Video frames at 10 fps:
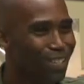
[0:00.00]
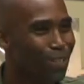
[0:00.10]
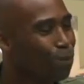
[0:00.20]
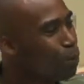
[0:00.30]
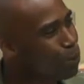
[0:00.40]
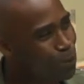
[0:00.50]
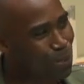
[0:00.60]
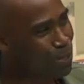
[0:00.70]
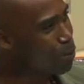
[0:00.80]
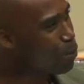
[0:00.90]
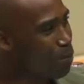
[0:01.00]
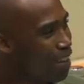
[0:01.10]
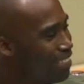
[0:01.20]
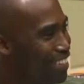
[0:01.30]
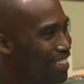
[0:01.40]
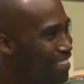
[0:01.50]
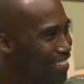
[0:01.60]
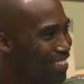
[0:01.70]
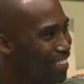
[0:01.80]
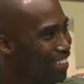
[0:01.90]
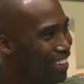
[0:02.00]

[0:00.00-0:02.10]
The world should know about this.